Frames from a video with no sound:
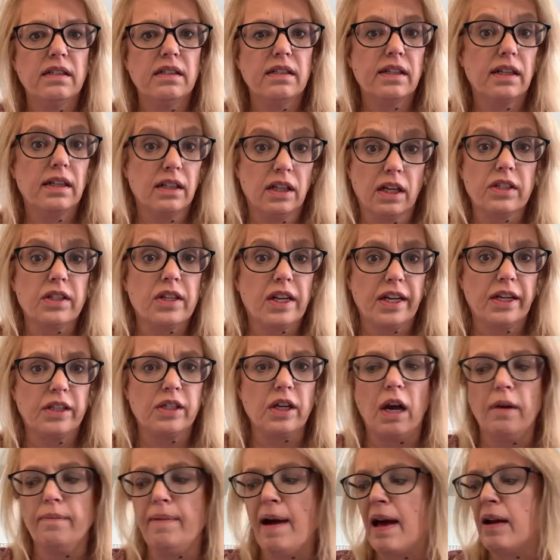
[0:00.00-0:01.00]
It looks like it's
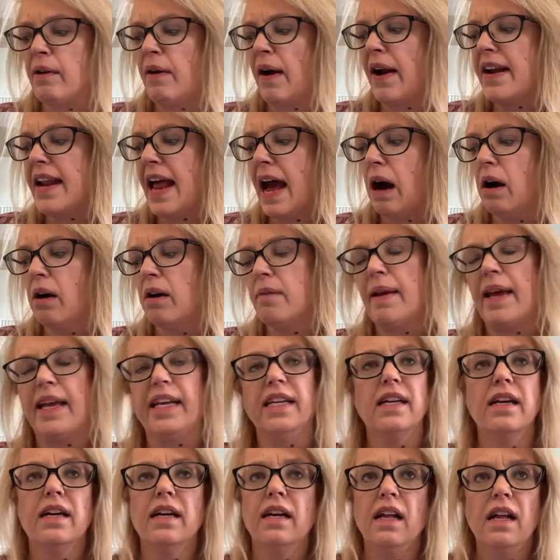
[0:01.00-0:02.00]
all bad right now. I
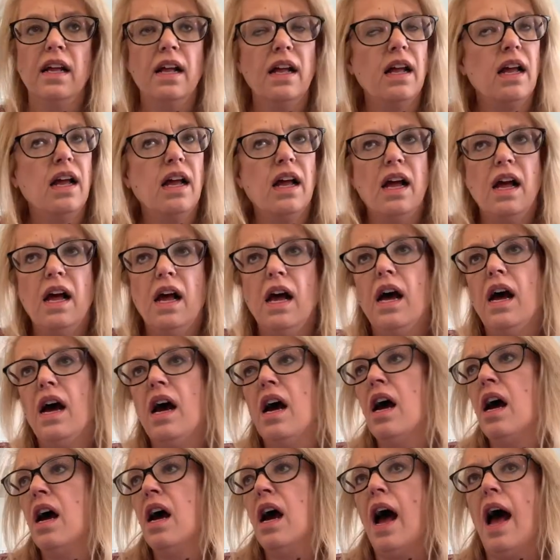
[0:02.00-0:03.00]
mean,
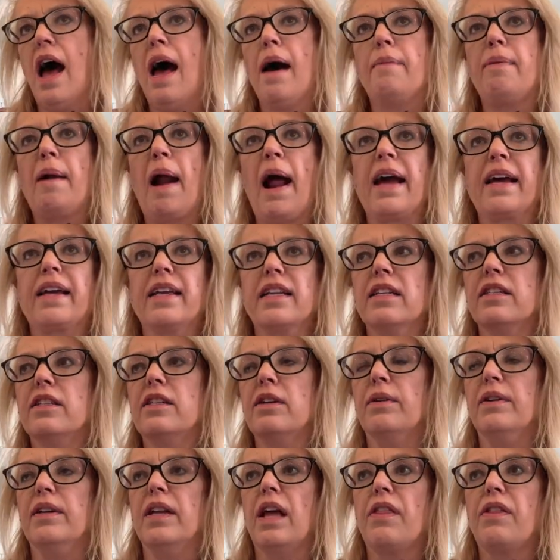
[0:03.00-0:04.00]
I'm probably gonna
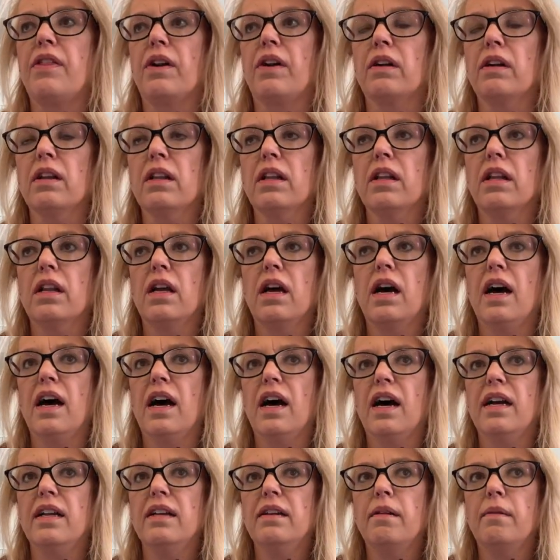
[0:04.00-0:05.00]
do another,
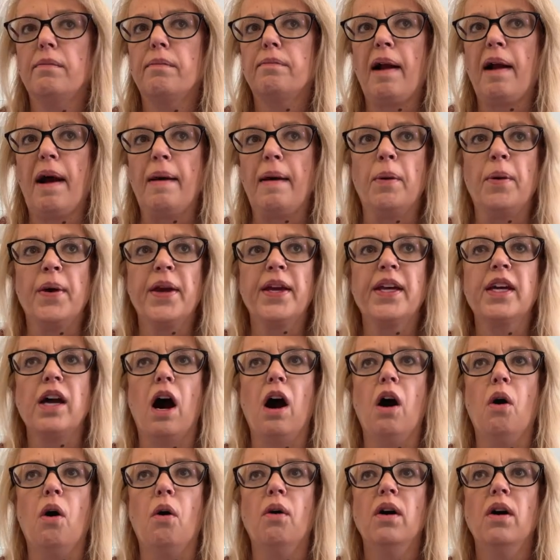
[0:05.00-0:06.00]
probably
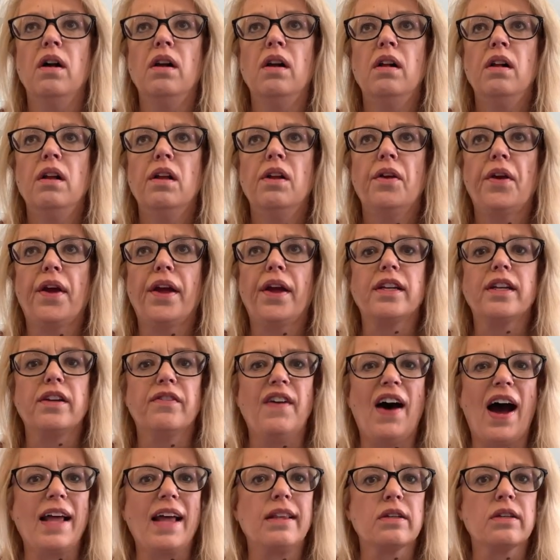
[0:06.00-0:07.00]
go and
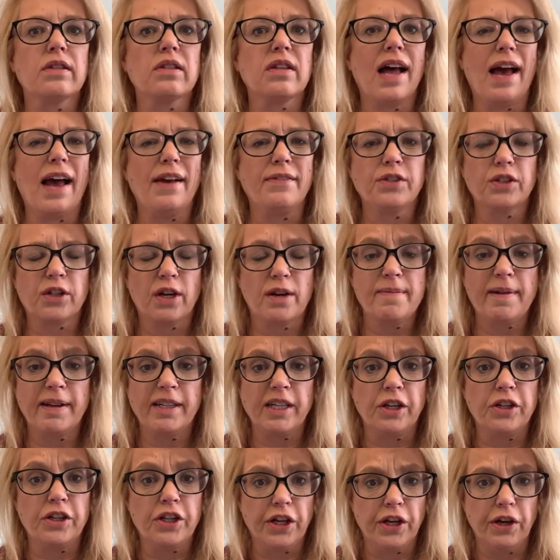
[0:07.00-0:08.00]
divide this live stream
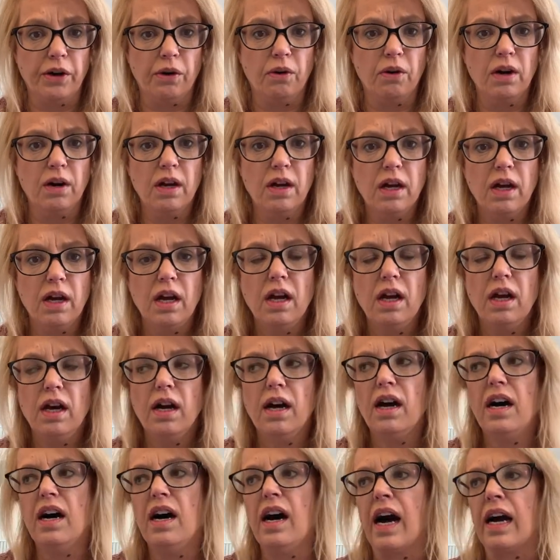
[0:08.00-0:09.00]
into two,
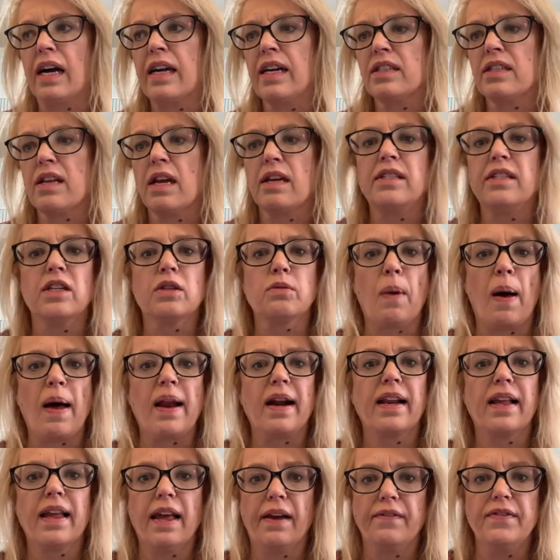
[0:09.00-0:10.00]
because I just wanted
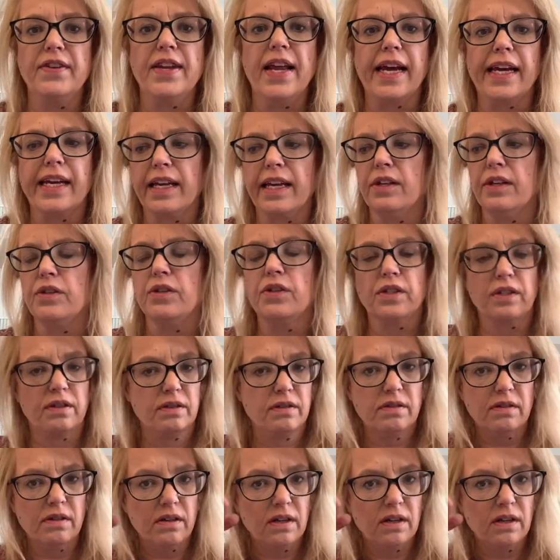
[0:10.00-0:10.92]
to give Dick his